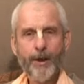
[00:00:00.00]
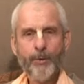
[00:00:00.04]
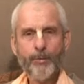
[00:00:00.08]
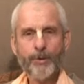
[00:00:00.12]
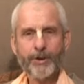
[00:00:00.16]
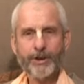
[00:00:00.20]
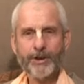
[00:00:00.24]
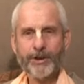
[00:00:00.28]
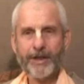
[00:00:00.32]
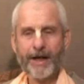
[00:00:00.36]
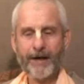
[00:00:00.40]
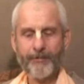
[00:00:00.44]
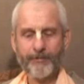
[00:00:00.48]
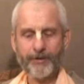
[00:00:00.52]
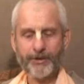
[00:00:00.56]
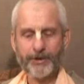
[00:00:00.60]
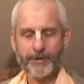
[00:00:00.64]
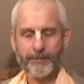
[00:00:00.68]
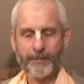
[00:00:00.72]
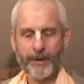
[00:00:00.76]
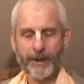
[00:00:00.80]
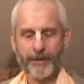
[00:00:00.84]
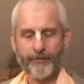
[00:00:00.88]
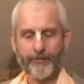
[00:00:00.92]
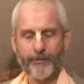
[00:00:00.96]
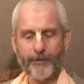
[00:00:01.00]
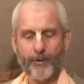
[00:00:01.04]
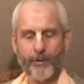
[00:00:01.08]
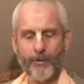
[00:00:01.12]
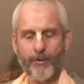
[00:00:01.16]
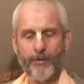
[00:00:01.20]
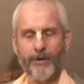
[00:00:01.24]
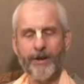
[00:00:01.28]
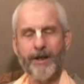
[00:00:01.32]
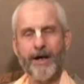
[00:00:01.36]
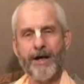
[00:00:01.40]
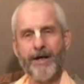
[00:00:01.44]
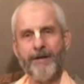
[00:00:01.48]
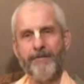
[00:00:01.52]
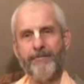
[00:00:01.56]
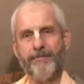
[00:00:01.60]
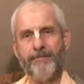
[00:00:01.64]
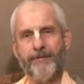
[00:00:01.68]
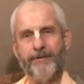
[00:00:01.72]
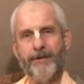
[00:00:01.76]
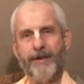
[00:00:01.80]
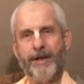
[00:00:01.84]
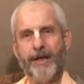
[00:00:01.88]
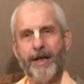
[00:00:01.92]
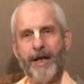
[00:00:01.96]
We should have respect for all
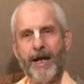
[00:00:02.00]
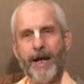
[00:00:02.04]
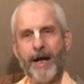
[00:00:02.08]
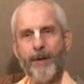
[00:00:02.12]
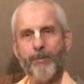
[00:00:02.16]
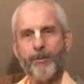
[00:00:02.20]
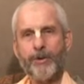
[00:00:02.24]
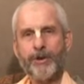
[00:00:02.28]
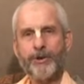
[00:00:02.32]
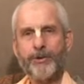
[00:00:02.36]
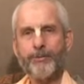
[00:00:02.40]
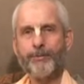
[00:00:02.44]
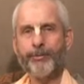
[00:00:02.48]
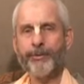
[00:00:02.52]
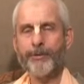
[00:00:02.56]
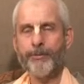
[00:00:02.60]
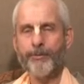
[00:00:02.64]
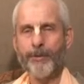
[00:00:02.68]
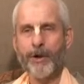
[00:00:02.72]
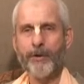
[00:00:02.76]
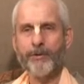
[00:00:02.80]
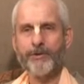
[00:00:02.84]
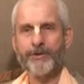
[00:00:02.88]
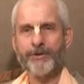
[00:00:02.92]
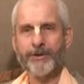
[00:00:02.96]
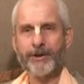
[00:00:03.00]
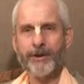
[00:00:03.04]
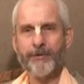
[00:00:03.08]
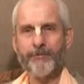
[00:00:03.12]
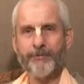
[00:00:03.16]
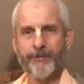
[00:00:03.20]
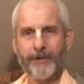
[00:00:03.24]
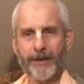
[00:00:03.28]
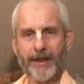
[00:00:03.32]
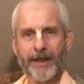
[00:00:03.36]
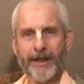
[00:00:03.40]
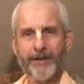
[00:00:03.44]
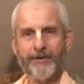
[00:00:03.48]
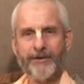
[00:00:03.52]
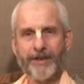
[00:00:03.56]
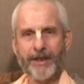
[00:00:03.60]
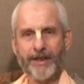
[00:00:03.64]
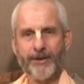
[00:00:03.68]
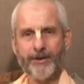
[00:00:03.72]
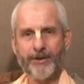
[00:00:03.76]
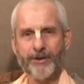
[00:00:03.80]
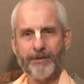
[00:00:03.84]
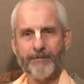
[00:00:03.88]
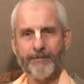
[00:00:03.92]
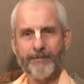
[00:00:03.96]
life, and we should promote
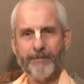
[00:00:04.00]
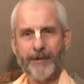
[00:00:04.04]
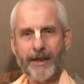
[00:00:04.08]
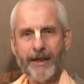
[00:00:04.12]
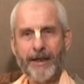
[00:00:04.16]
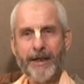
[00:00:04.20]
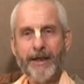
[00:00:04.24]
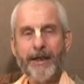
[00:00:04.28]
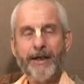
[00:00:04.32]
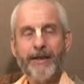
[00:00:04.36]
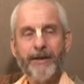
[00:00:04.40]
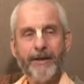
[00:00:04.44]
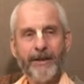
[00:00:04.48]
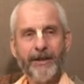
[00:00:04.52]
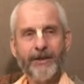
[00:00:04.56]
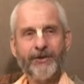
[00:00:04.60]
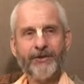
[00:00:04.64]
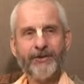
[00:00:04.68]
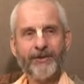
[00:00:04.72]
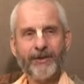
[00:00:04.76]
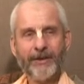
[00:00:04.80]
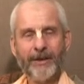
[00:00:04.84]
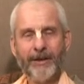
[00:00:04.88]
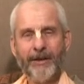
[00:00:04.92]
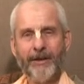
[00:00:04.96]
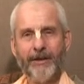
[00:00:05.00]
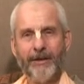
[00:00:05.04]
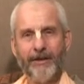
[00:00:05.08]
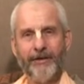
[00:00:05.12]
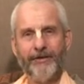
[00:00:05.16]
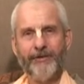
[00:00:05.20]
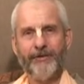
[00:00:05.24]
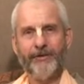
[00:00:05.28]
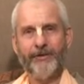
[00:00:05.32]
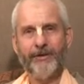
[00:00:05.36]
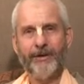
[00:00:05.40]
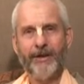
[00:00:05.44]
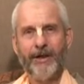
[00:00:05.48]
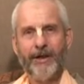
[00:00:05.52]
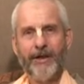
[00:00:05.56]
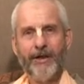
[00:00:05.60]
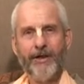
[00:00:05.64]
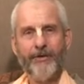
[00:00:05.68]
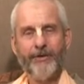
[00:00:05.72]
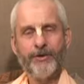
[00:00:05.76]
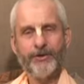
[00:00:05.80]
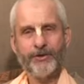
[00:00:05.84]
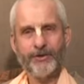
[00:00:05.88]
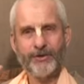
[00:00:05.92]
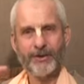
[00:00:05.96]
self-realization. This is
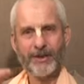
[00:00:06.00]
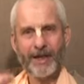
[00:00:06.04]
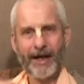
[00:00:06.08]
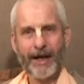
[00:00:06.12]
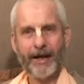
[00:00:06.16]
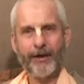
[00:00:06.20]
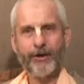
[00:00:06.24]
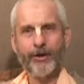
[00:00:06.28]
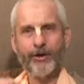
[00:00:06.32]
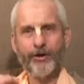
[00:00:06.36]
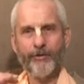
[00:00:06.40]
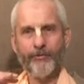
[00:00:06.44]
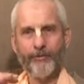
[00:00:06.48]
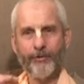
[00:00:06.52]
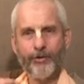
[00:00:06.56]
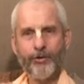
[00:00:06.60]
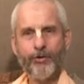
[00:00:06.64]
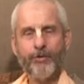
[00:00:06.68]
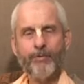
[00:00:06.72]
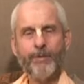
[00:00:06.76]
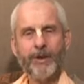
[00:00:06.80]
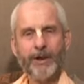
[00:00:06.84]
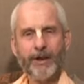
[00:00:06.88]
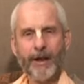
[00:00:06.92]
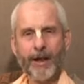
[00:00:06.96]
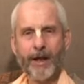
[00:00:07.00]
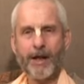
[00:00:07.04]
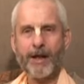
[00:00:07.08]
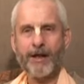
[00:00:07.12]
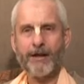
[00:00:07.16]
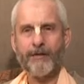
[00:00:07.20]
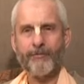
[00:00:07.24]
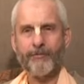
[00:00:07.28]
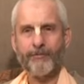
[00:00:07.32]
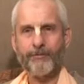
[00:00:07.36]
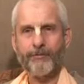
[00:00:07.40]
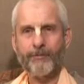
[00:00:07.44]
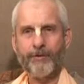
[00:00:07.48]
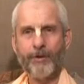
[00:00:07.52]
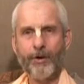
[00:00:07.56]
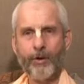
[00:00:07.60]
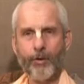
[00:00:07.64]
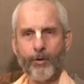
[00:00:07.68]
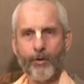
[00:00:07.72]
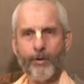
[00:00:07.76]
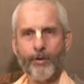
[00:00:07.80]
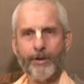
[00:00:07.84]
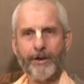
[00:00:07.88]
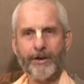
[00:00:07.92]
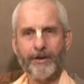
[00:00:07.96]
the standard of human life
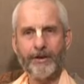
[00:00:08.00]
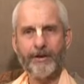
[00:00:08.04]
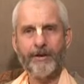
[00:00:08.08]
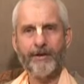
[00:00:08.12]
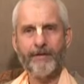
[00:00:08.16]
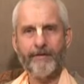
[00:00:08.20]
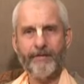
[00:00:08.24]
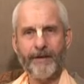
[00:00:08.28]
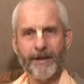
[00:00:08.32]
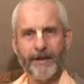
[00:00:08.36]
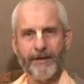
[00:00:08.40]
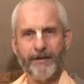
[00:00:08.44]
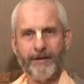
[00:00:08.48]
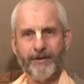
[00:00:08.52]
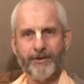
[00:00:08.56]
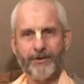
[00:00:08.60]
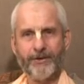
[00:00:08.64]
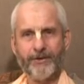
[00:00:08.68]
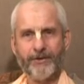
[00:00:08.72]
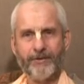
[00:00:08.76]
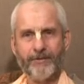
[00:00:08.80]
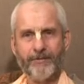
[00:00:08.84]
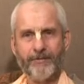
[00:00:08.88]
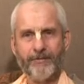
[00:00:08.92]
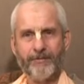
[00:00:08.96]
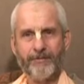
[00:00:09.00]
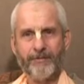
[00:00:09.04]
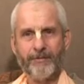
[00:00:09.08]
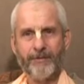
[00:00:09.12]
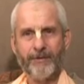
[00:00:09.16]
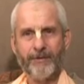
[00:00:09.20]
according to the Vedas.